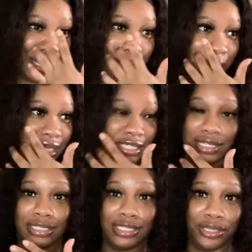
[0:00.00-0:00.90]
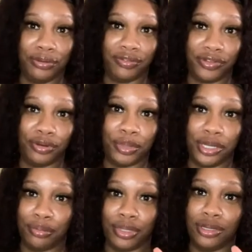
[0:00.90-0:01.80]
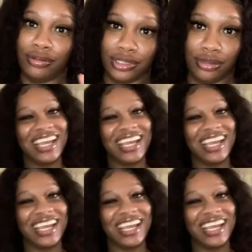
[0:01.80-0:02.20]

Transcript: I might just continue to film here, but don't tell.